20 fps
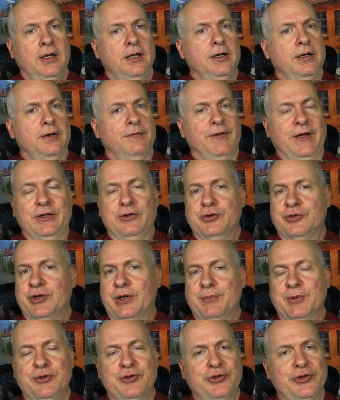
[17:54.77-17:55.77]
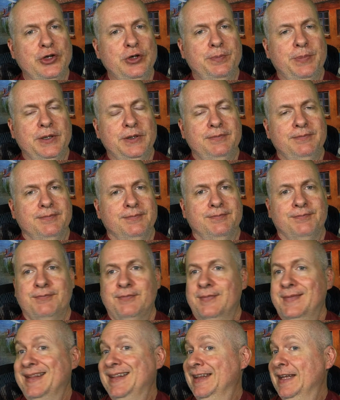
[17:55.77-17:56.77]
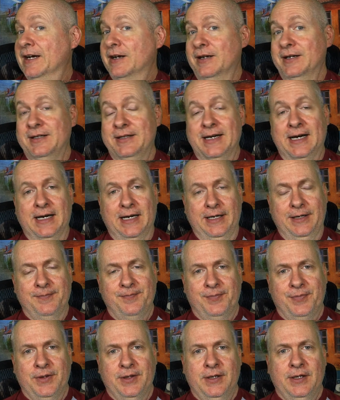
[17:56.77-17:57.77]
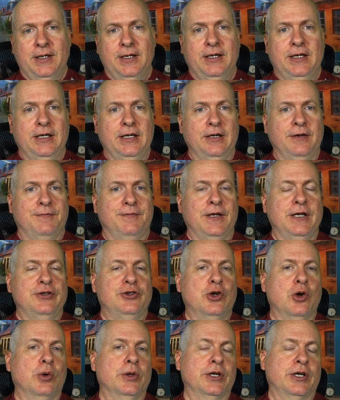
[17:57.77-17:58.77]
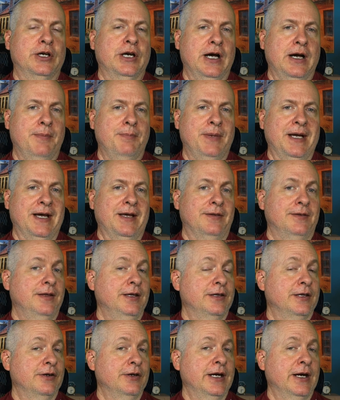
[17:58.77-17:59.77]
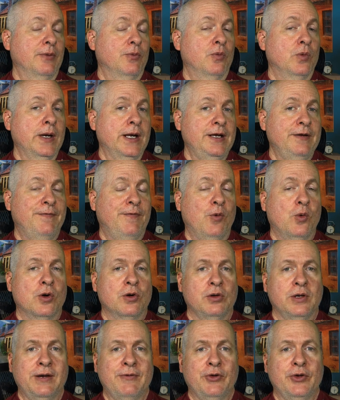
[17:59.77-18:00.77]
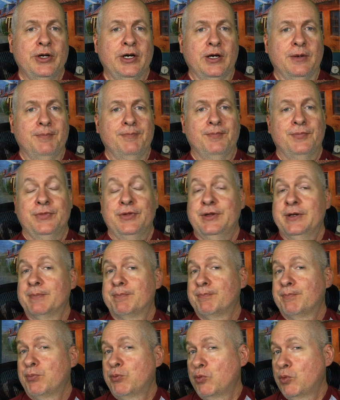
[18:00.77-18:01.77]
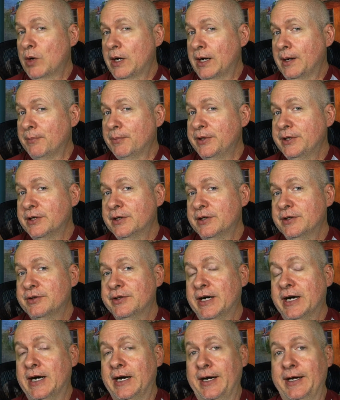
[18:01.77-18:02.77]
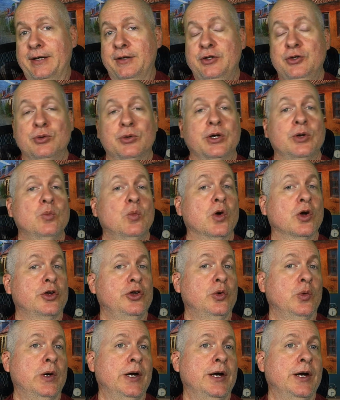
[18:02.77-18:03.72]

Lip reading: If they do something stupid, they're going to die. If they go into combat that they're not ready for or leveled up, they're probably going to die. You can work your way